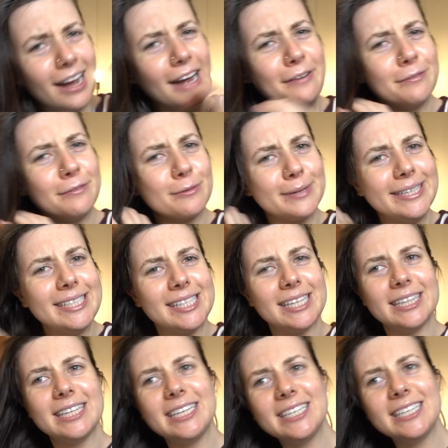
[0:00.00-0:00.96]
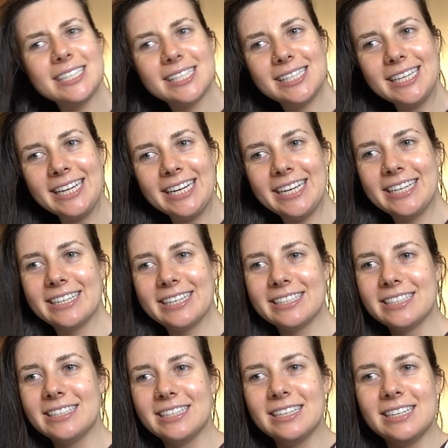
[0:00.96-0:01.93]
I've recently
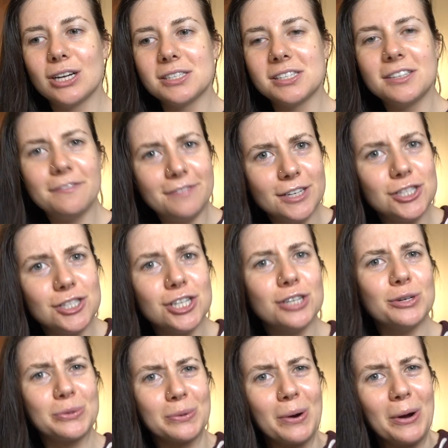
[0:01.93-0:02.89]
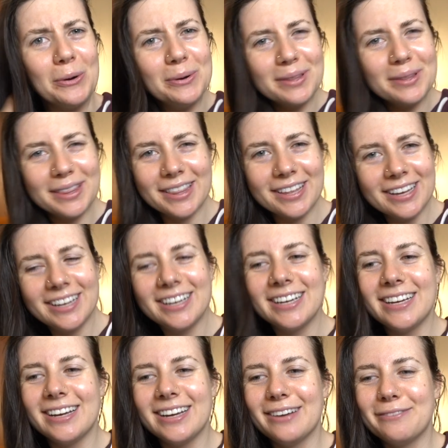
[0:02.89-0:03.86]
seen sufficient growth
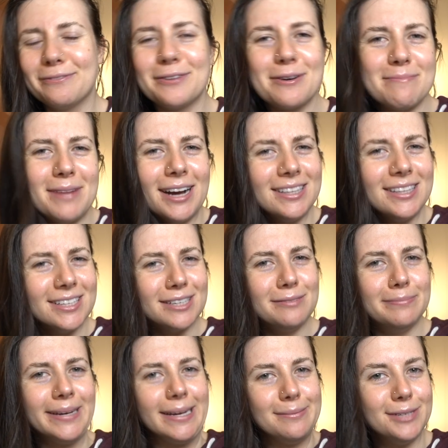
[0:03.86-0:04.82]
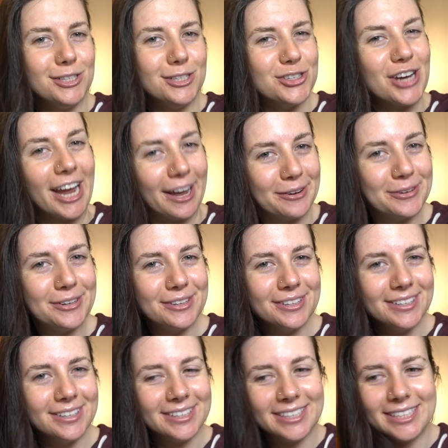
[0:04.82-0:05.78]
for my little baby
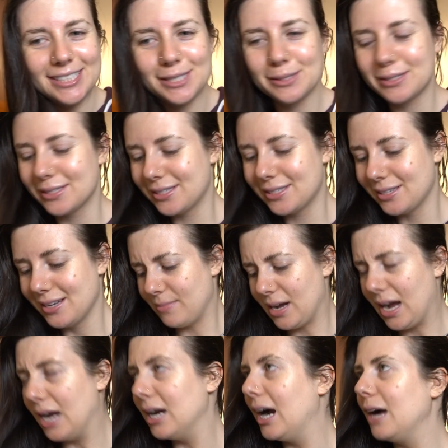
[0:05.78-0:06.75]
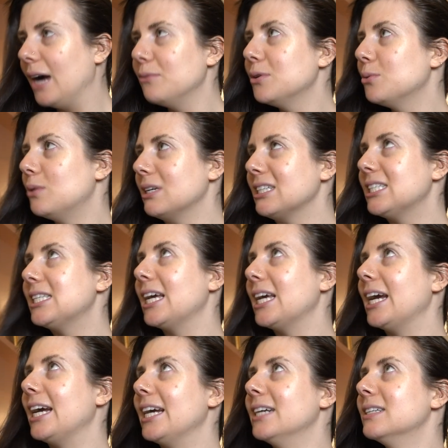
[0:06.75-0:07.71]
channel. It's, I would want to
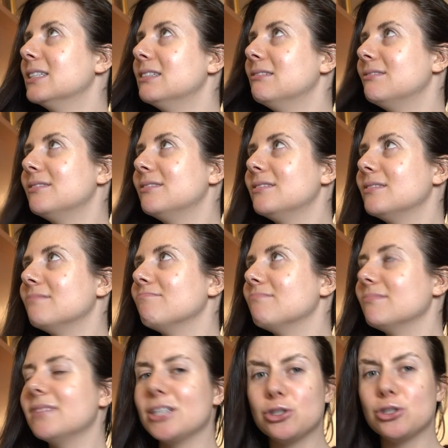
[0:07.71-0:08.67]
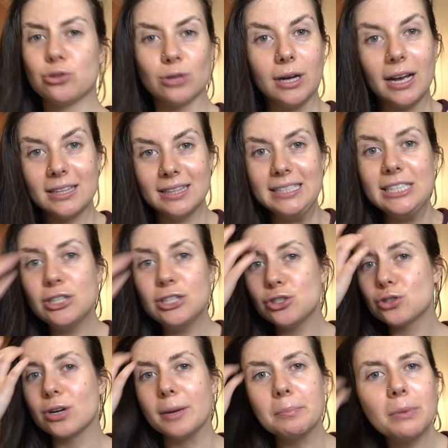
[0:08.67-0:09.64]
say, like at least
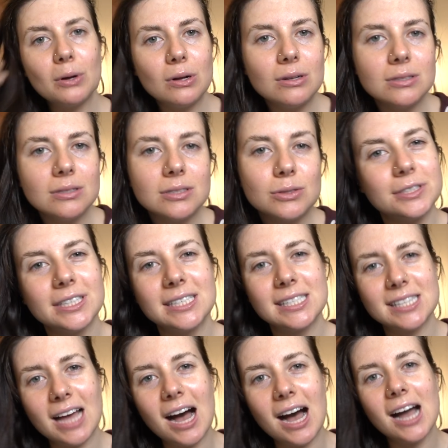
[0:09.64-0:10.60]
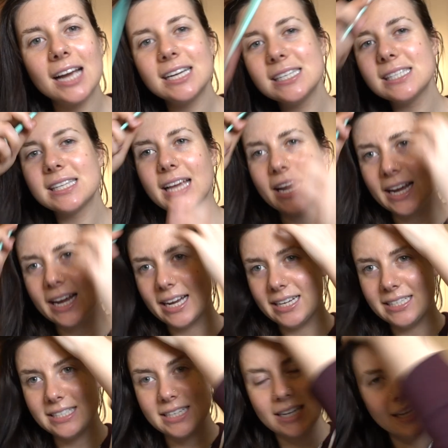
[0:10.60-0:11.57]
tripled in size
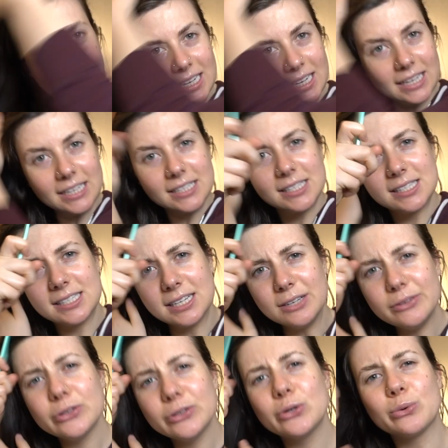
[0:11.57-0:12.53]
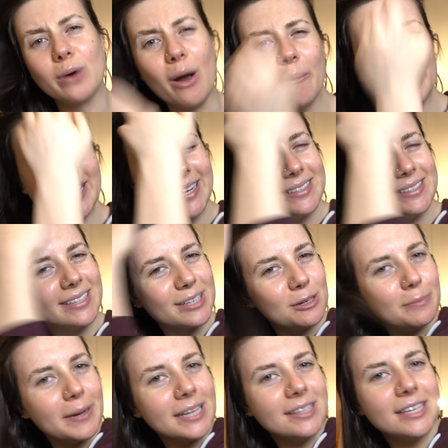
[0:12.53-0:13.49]
and is still growing
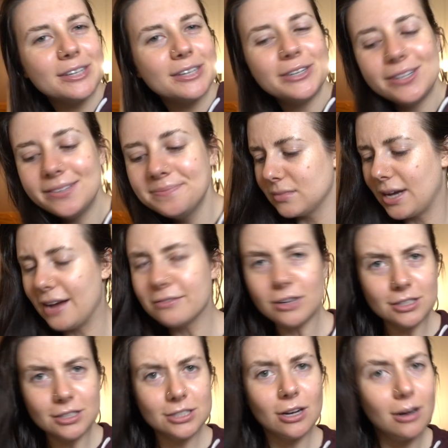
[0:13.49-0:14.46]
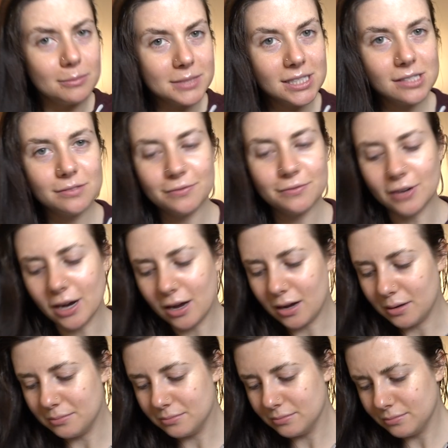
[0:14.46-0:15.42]
little by little. I've gotten comments
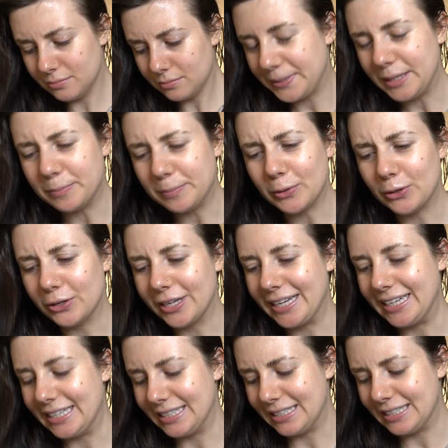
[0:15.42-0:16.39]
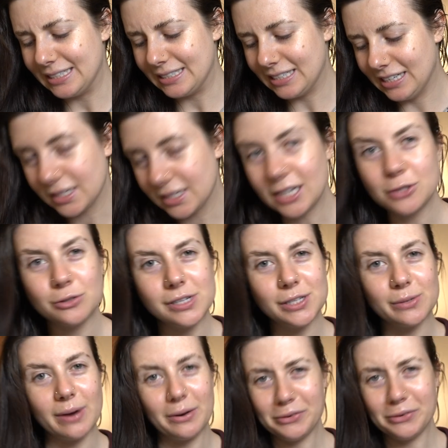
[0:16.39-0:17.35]
from people in
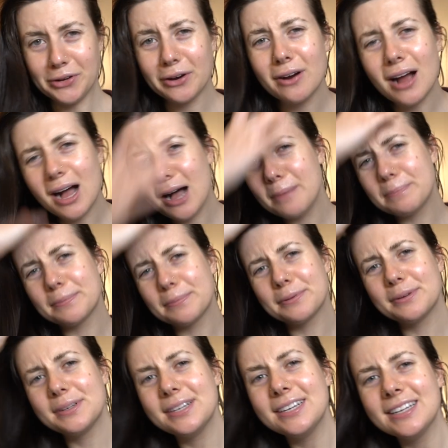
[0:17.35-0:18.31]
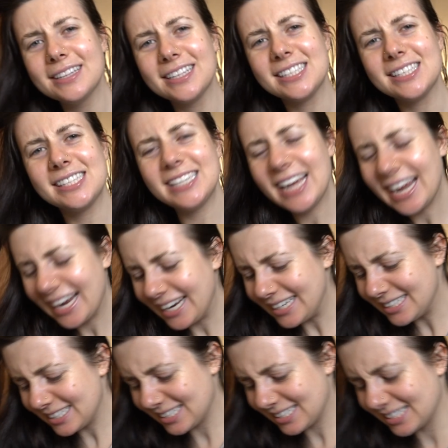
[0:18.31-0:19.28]
countries around Europe, the
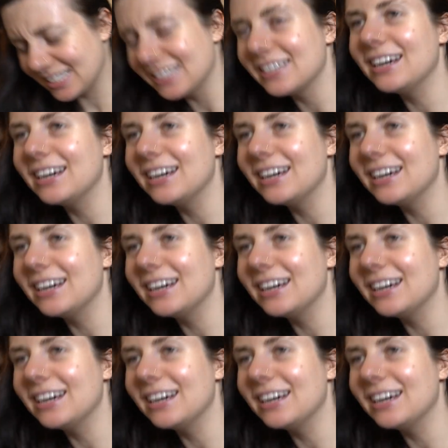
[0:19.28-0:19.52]
States,